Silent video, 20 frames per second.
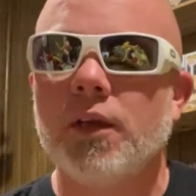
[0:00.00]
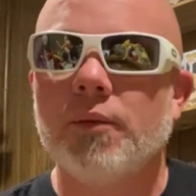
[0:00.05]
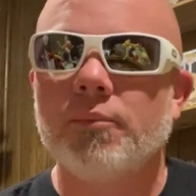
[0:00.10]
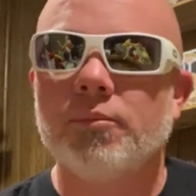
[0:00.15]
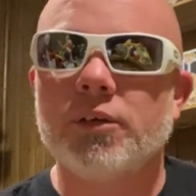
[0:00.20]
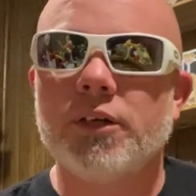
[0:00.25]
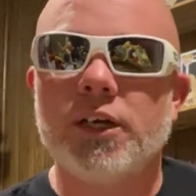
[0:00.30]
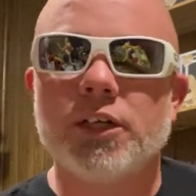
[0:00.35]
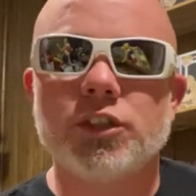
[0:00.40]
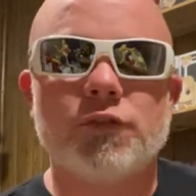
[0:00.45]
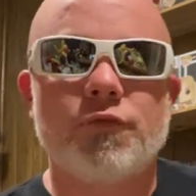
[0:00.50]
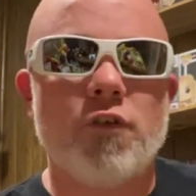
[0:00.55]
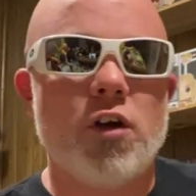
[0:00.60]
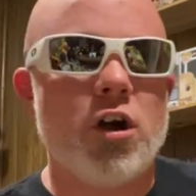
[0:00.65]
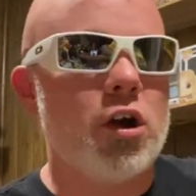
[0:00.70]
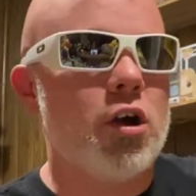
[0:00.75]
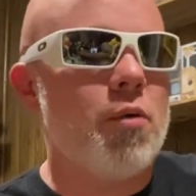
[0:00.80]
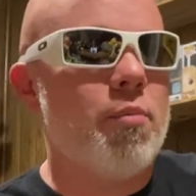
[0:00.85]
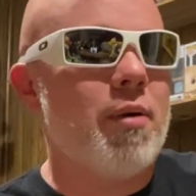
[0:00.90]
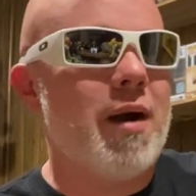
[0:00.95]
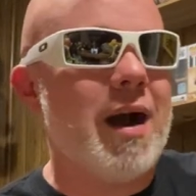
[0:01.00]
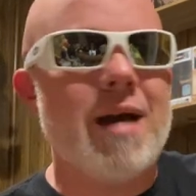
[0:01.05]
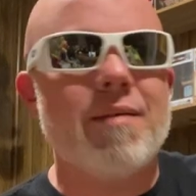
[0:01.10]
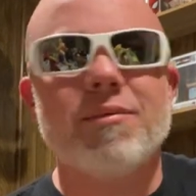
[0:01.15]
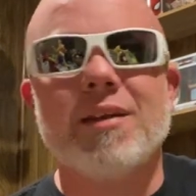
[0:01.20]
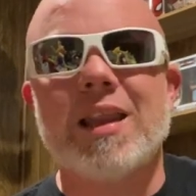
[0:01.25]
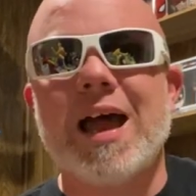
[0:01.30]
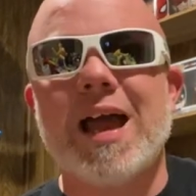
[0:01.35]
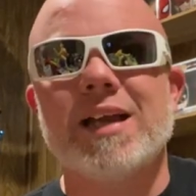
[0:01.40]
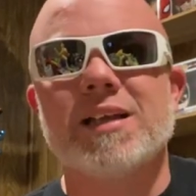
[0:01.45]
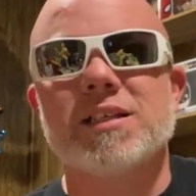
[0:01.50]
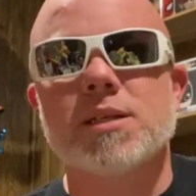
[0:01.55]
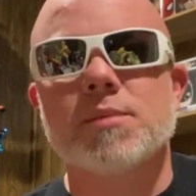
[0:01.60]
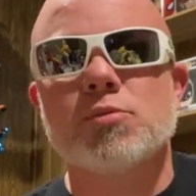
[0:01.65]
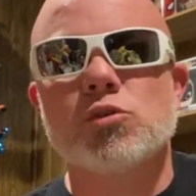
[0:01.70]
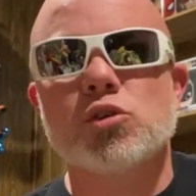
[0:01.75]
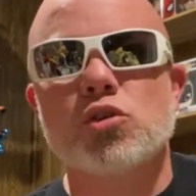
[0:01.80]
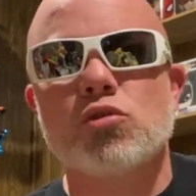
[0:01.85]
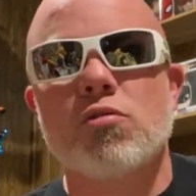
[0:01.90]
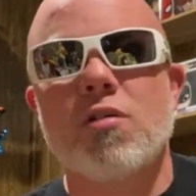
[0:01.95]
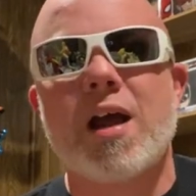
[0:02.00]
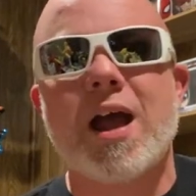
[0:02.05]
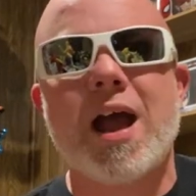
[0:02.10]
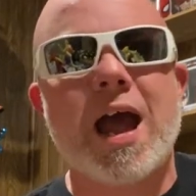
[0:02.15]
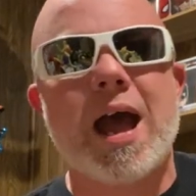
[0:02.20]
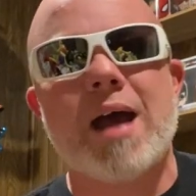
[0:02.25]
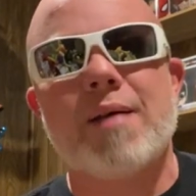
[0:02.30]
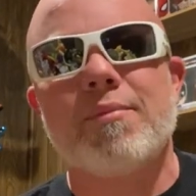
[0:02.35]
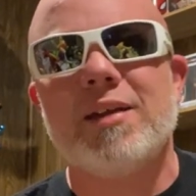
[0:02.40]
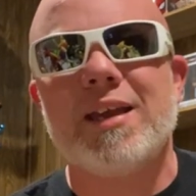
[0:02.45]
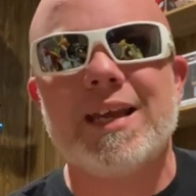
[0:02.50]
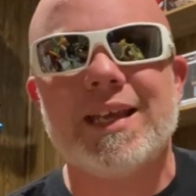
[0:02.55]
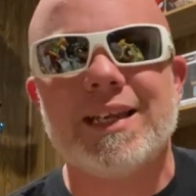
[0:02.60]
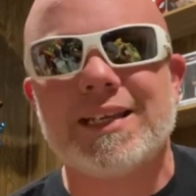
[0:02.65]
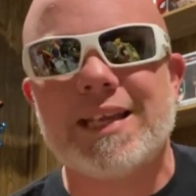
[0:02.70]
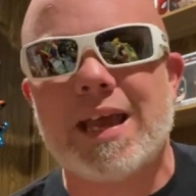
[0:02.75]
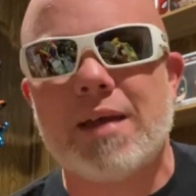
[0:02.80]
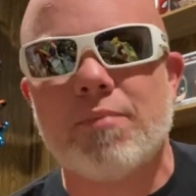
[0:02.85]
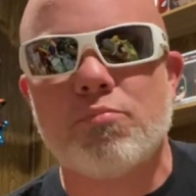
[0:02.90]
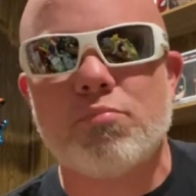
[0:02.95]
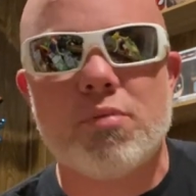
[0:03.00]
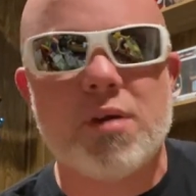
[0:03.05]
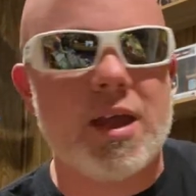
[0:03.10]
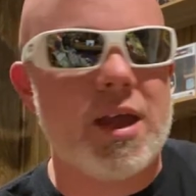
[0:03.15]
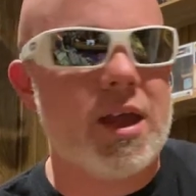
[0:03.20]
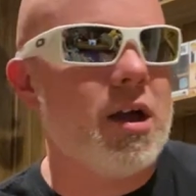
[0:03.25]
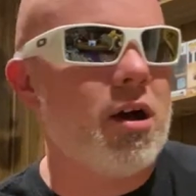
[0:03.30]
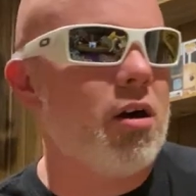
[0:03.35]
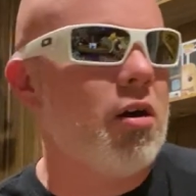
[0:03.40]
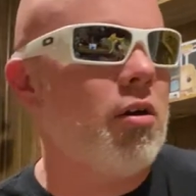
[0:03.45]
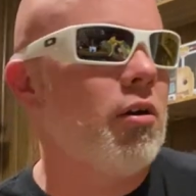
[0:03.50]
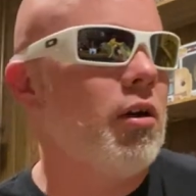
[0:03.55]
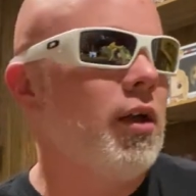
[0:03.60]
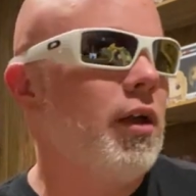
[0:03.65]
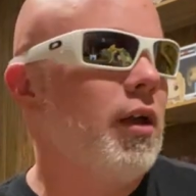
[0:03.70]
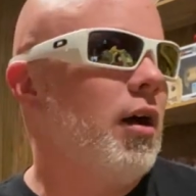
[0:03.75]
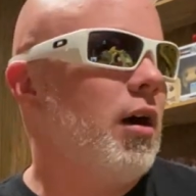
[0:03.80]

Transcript: but there's your Funko Pop. Like, subscribe, hit that bell.